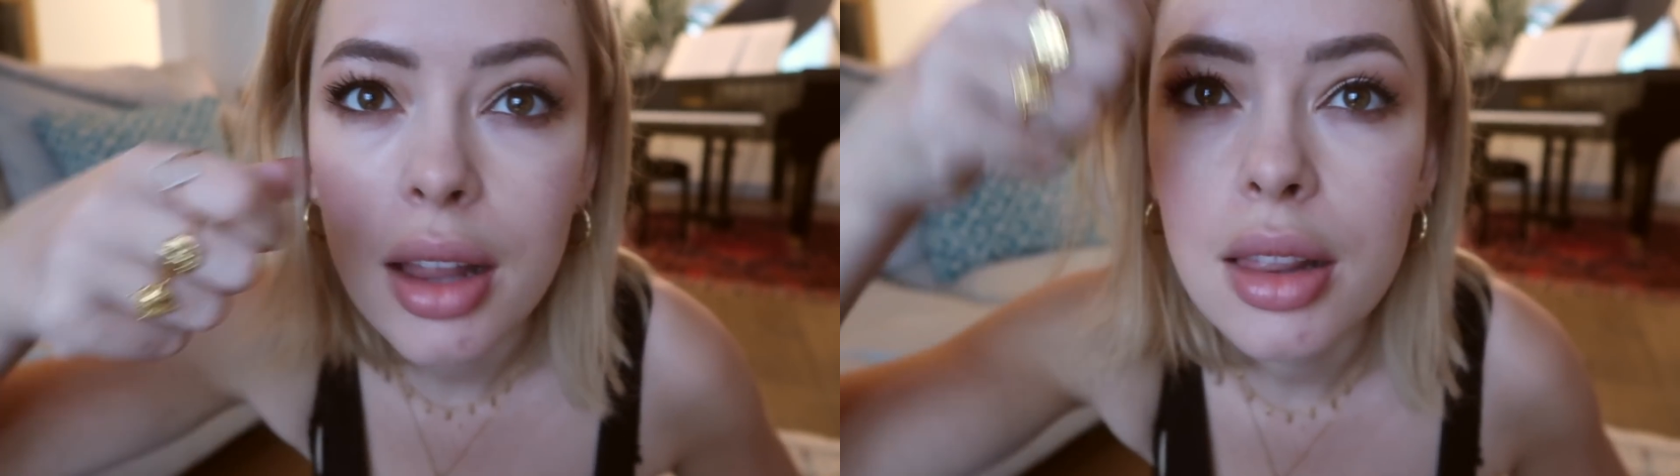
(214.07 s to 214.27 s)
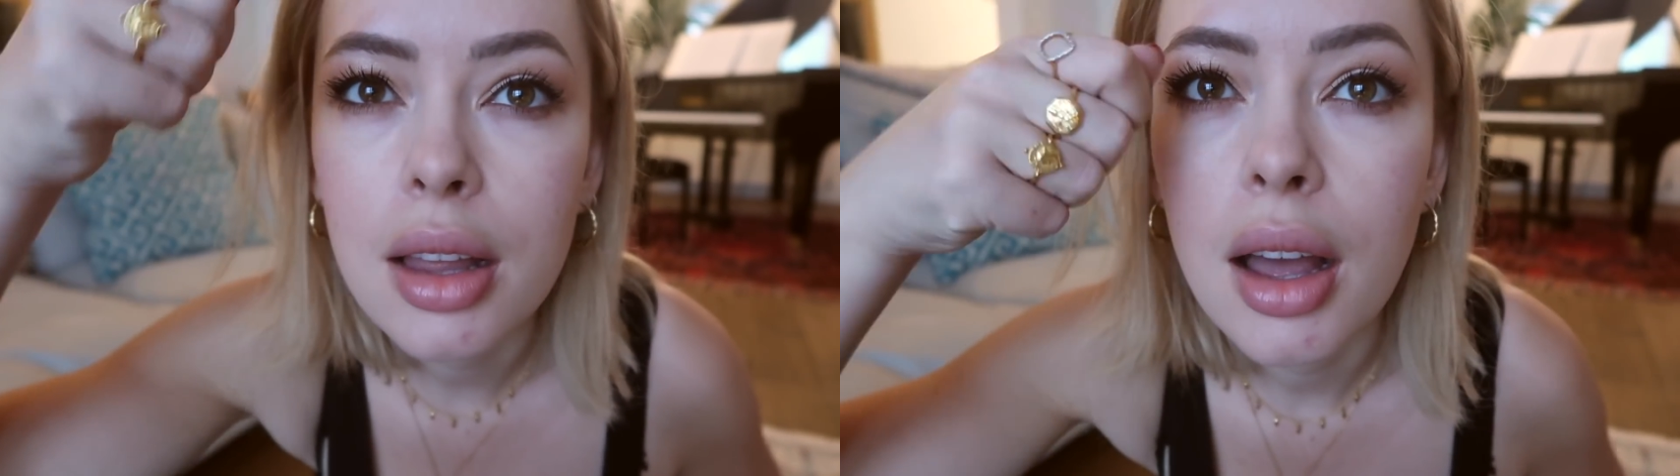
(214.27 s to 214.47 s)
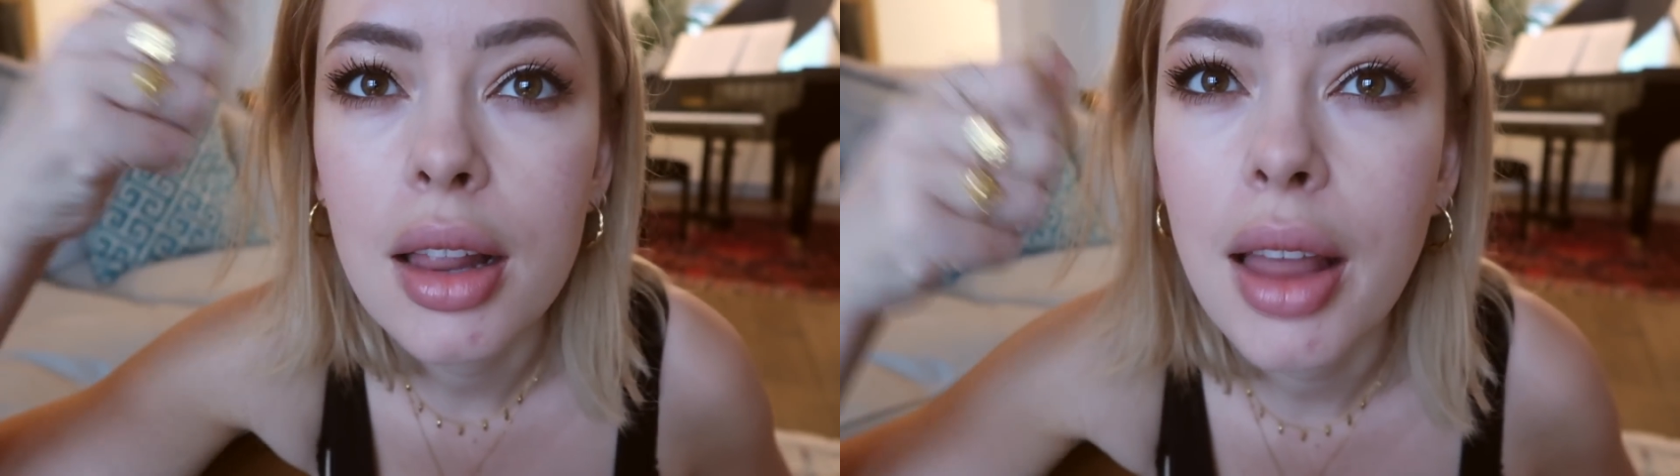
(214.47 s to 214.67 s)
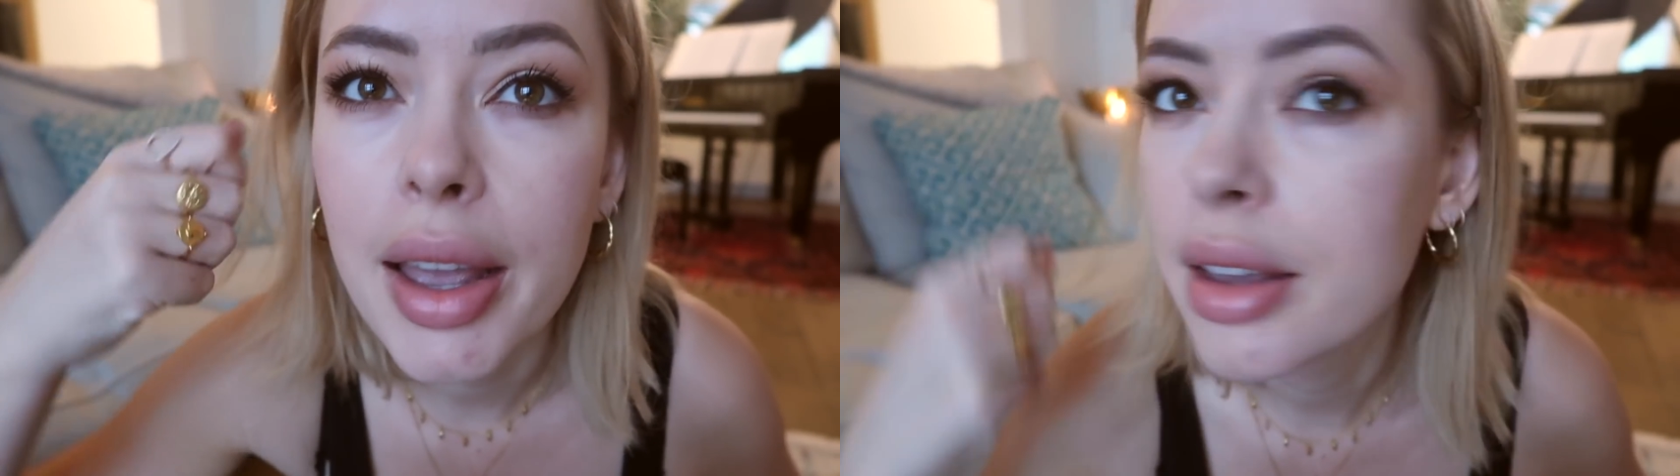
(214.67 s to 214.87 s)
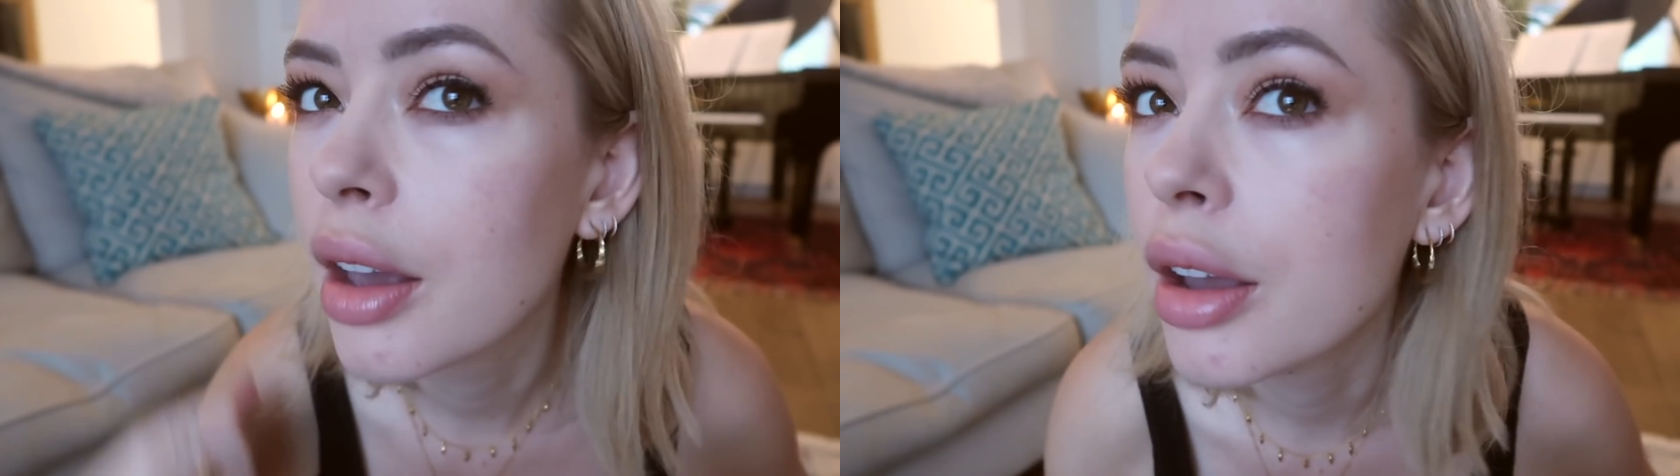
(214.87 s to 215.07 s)
a
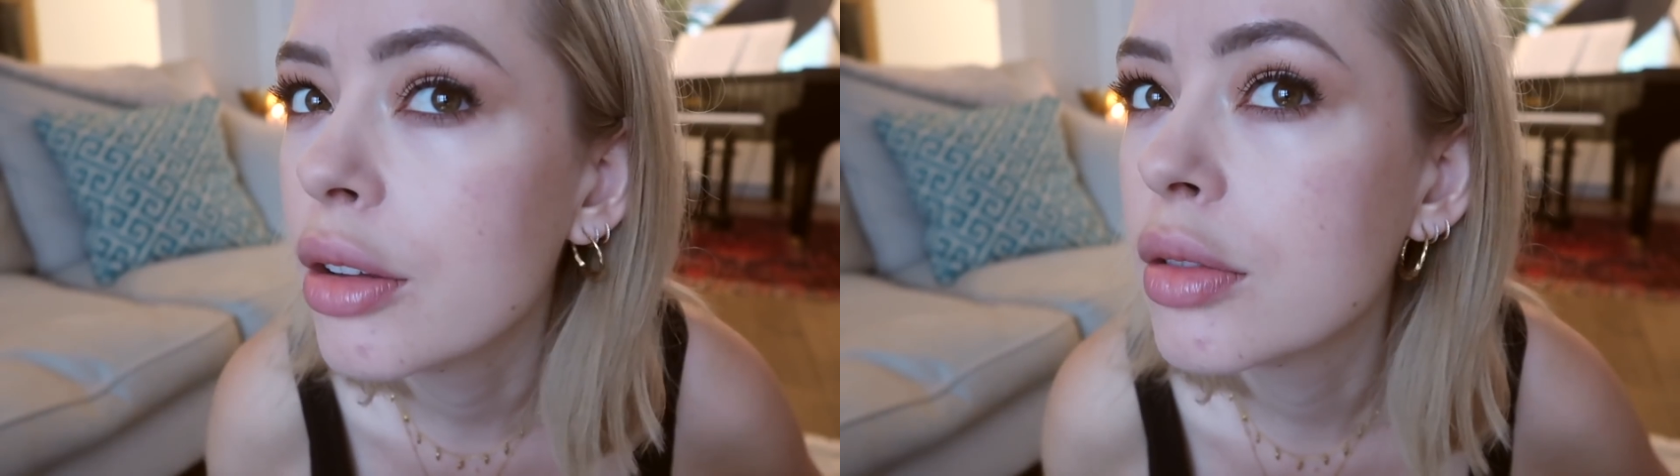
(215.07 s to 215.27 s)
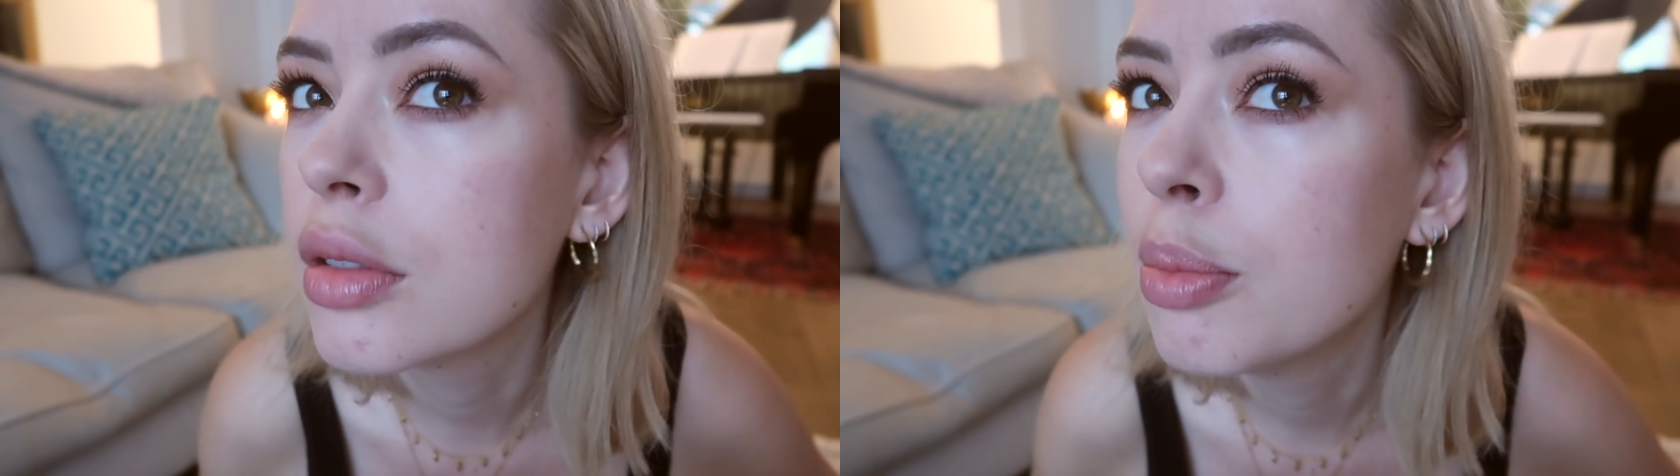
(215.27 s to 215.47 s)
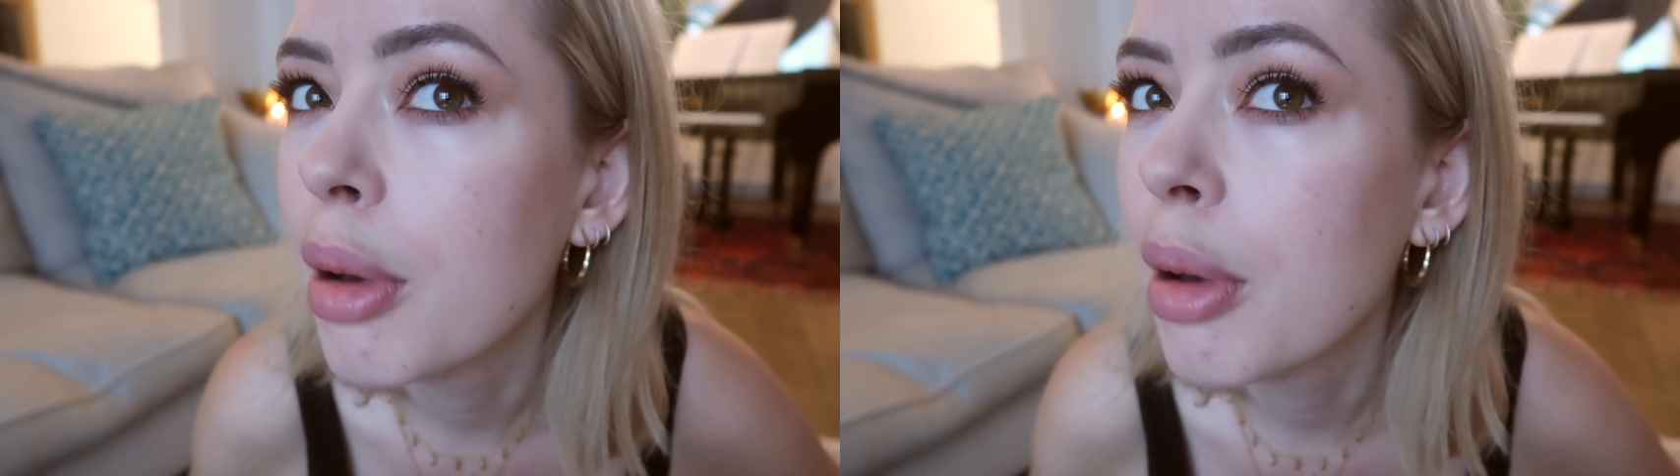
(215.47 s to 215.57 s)
light coat,